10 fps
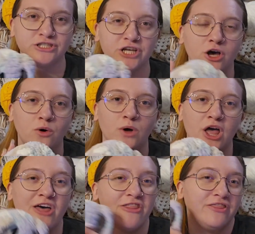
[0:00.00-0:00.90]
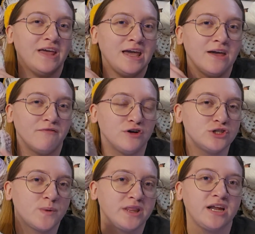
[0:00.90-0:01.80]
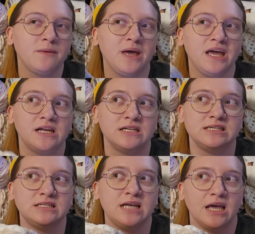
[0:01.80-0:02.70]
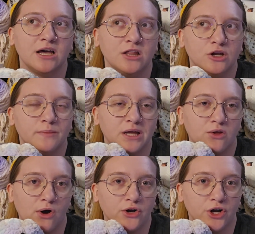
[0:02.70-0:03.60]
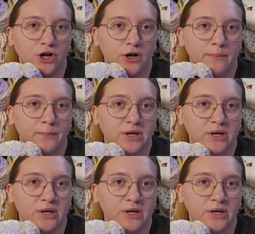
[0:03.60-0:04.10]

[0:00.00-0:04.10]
So the first one that I made did take a little bit longer,